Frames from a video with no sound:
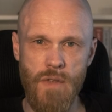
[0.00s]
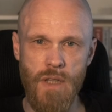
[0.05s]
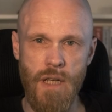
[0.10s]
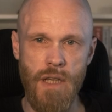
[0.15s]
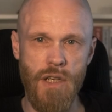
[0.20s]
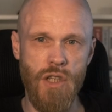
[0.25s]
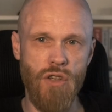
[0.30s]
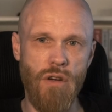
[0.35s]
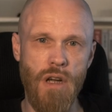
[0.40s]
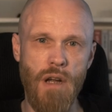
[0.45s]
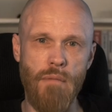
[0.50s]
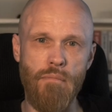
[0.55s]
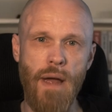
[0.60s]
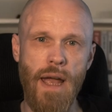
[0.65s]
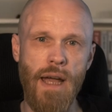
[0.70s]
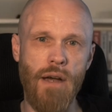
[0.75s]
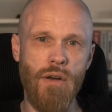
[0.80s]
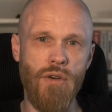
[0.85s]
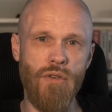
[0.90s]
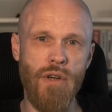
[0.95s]
He struck a
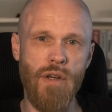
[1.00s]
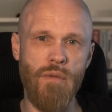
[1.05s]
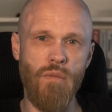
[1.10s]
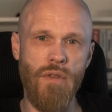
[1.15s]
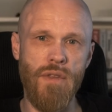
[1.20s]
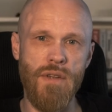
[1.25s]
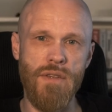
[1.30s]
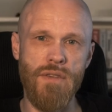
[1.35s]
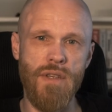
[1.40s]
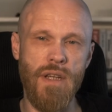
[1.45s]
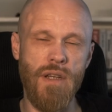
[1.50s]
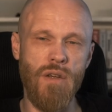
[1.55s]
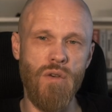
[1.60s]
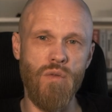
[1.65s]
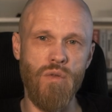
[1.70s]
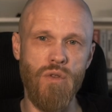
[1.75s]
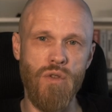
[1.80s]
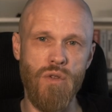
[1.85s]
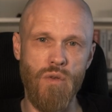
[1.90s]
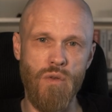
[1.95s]
boundary with a
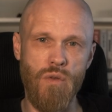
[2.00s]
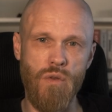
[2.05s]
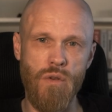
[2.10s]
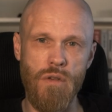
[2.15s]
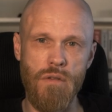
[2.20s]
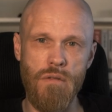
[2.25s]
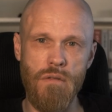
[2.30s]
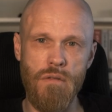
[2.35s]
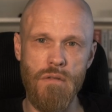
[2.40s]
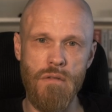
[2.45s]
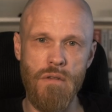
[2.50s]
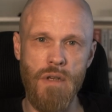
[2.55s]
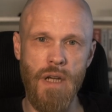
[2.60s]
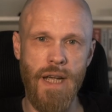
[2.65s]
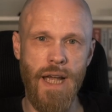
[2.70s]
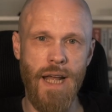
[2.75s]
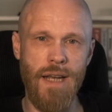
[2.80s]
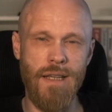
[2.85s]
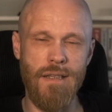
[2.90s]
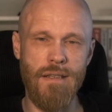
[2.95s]
single sword
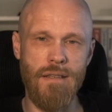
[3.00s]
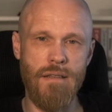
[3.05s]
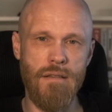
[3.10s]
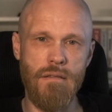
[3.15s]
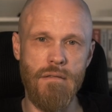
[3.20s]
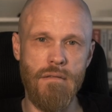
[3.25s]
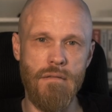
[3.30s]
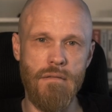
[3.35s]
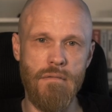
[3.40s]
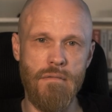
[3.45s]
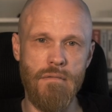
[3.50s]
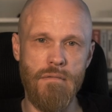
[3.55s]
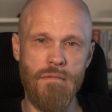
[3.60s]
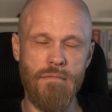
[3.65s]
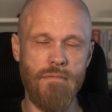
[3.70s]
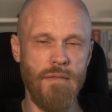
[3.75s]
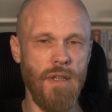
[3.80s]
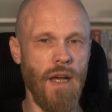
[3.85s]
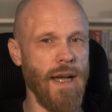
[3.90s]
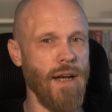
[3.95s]
against,
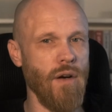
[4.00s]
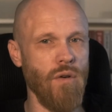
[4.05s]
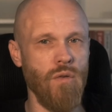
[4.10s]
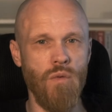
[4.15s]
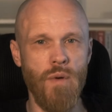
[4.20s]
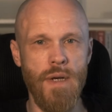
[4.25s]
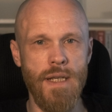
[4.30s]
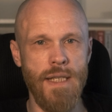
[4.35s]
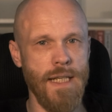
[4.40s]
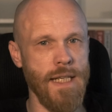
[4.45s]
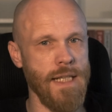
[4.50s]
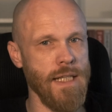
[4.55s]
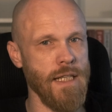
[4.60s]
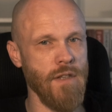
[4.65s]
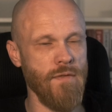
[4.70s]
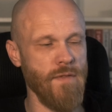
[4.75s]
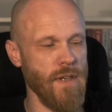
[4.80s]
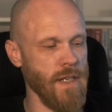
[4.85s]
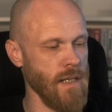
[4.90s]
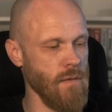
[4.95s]
I always get
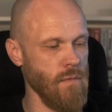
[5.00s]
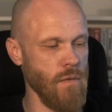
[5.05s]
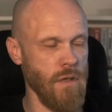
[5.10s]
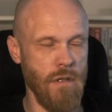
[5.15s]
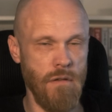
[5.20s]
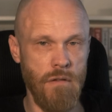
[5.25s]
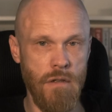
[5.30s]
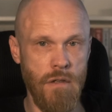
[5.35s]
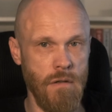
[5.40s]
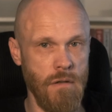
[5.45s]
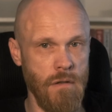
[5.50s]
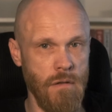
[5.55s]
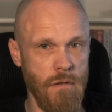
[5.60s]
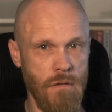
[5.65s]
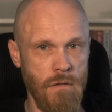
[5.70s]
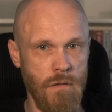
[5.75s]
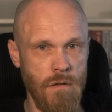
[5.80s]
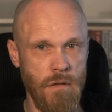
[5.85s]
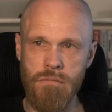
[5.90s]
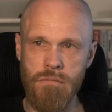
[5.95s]
this fucking word wrong,